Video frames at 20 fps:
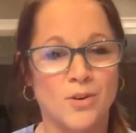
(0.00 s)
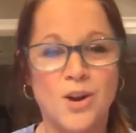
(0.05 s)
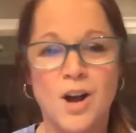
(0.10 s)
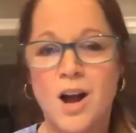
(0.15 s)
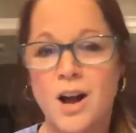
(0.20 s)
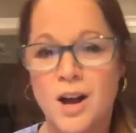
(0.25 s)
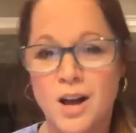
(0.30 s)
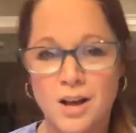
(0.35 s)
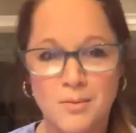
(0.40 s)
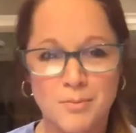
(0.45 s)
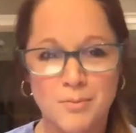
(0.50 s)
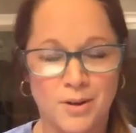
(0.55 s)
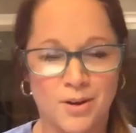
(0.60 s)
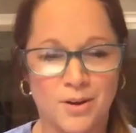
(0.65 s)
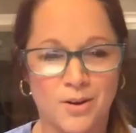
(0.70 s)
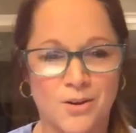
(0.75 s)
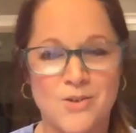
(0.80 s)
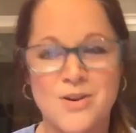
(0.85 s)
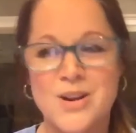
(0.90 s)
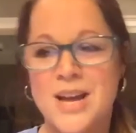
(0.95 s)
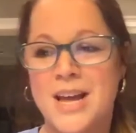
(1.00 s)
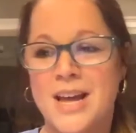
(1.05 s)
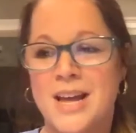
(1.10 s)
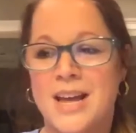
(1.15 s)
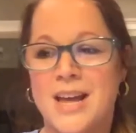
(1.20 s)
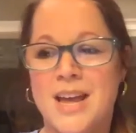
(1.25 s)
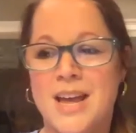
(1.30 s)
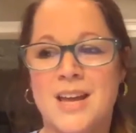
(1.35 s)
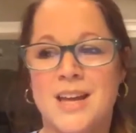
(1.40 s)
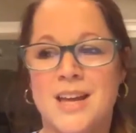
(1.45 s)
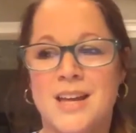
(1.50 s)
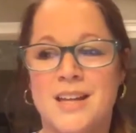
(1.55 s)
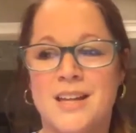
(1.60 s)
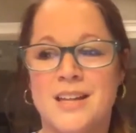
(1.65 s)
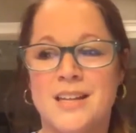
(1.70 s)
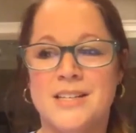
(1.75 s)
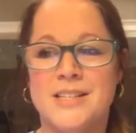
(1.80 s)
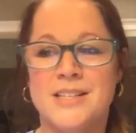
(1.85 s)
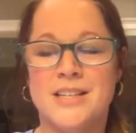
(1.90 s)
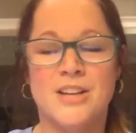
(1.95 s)
combo.
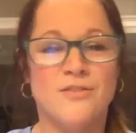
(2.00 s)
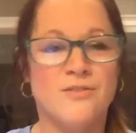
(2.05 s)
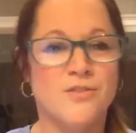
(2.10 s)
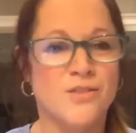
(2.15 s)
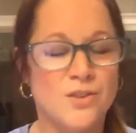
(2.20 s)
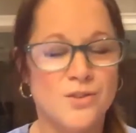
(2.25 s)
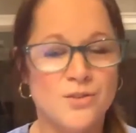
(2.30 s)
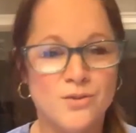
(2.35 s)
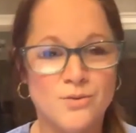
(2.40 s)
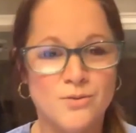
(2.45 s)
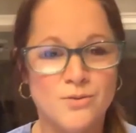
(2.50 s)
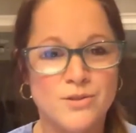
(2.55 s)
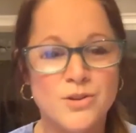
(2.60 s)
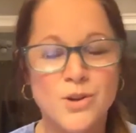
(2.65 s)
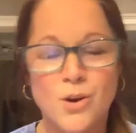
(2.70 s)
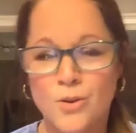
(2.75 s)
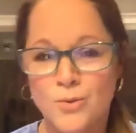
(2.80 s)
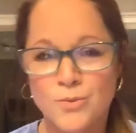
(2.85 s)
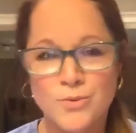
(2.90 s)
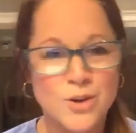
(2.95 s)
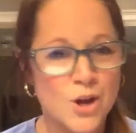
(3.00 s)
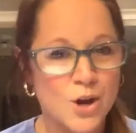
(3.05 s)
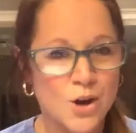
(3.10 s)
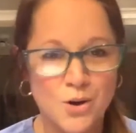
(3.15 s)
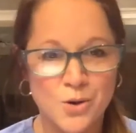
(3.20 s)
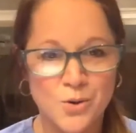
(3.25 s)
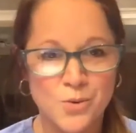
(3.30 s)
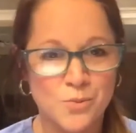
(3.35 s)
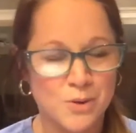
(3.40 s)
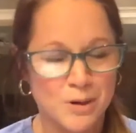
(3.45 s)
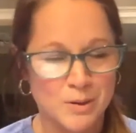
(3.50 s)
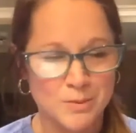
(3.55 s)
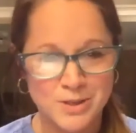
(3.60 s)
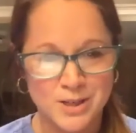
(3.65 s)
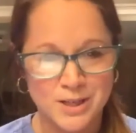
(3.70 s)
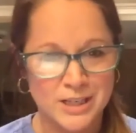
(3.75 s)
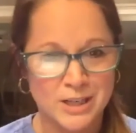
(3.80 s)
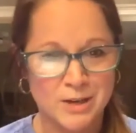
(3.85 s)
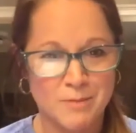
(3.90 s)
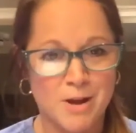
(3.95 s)
And if you don't know what I'm
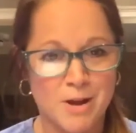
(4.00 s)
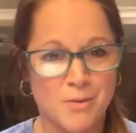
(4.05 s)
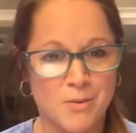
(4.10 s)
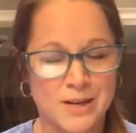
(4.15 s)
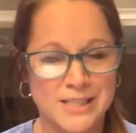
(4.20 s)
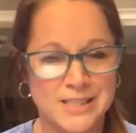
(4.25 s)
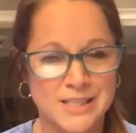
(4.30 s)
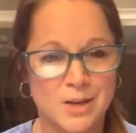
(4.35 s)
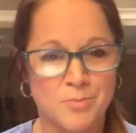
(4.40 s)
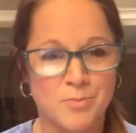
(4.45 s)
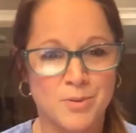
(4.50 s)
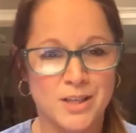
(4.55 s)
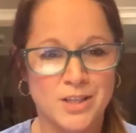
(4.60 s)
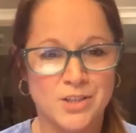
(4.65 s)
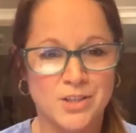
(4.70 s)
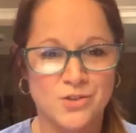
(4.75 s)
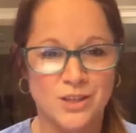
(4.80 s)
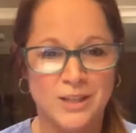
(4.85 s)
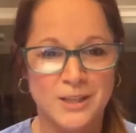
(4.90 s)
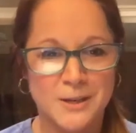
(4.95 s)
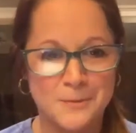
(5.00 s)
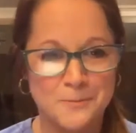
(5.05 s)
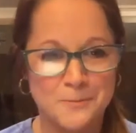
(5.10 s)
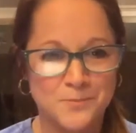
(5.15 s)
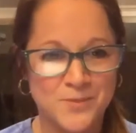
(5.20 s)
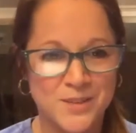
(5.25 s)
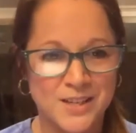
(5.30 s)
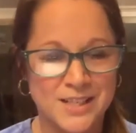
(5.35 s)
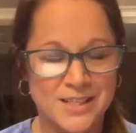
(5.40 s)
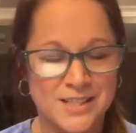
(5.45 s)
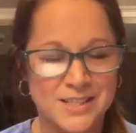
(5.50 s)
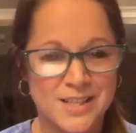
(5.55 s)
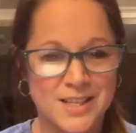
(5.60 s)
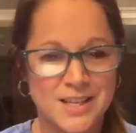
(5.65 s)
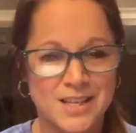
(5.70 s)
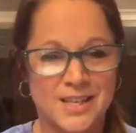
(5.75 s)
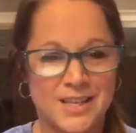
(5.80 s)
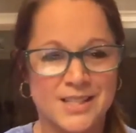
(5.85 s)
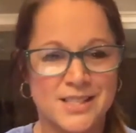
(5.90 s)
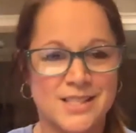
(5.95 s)
talking about when I say pink drink, it's
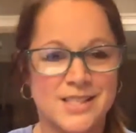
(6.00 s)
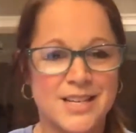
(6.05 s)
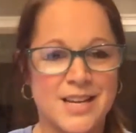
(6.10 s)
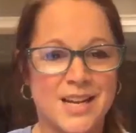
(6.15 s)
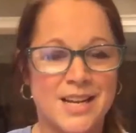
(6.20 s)
this.